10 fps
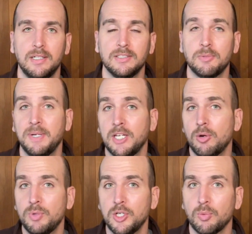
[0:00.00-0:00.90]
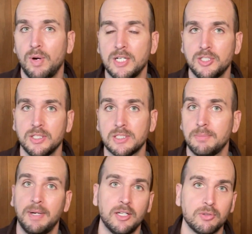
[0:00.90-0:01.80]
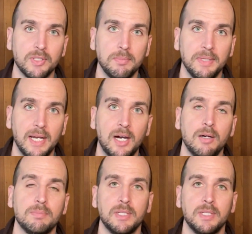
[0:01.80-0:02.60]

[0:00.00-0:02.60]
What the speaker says: Depending on when you're watching this, it might already be out,